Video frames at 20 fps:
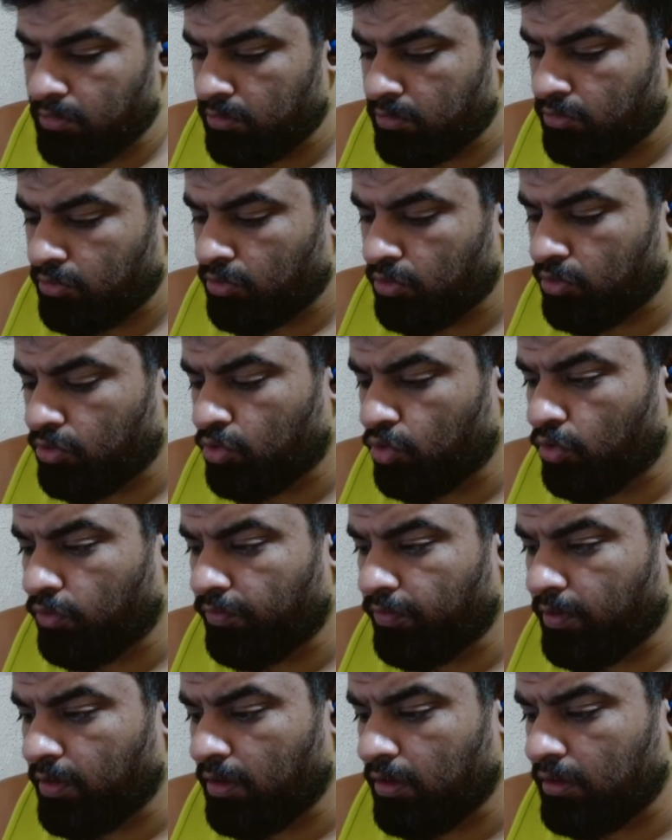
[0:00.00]
So
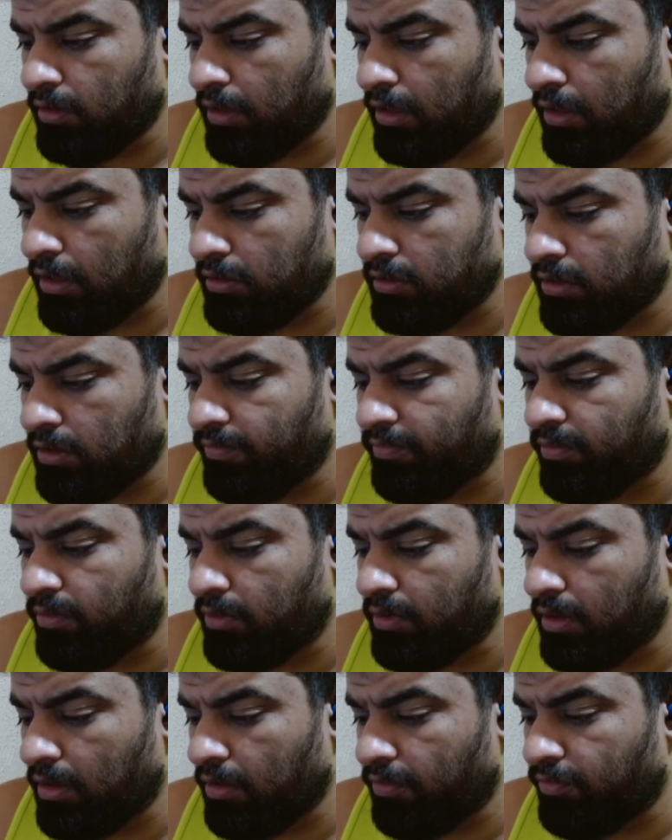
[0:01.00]
far there
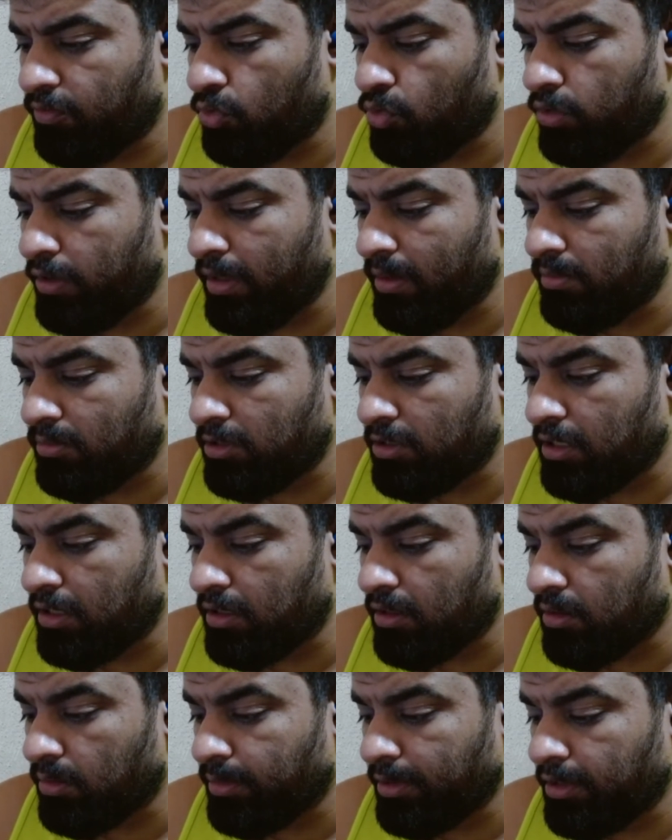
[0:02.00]
are few games
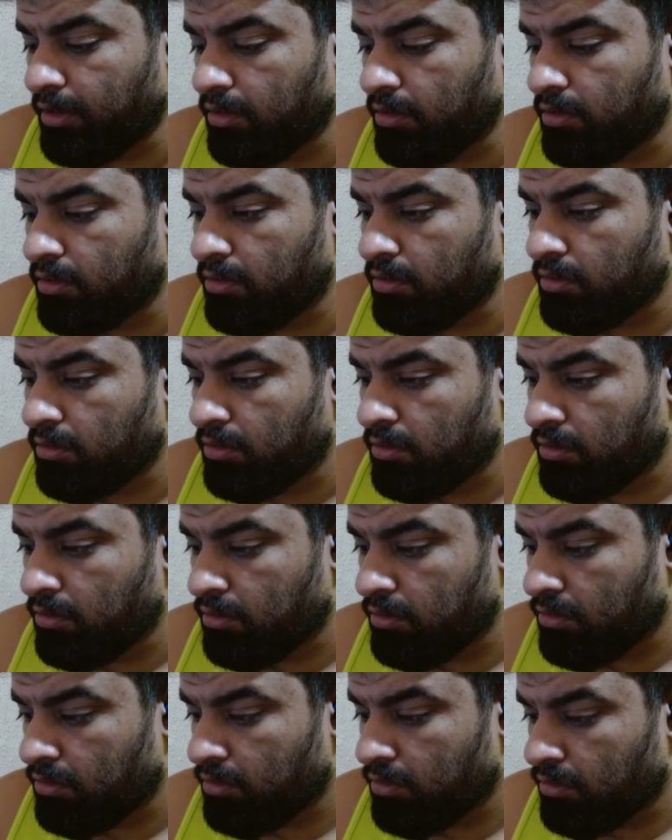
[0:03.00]
determined,
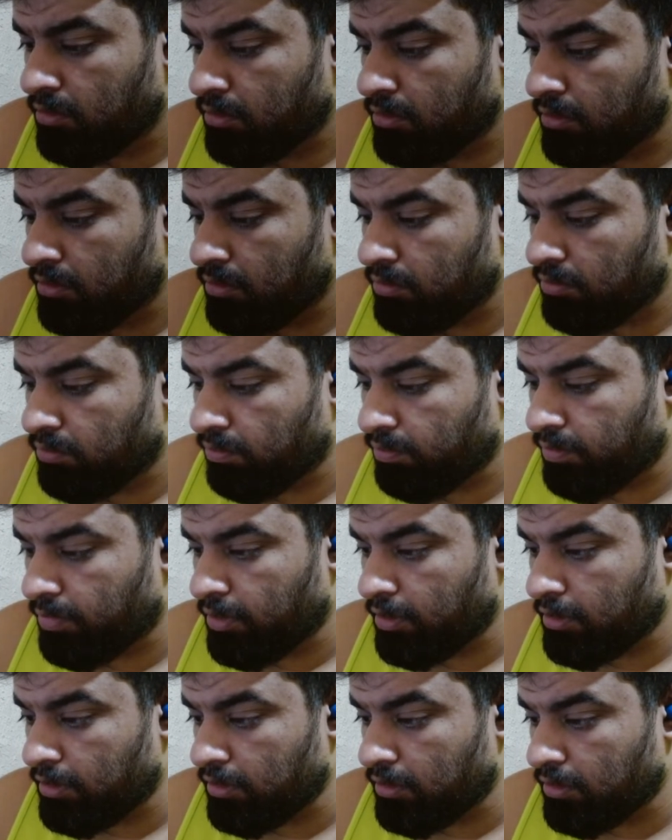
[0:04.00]
but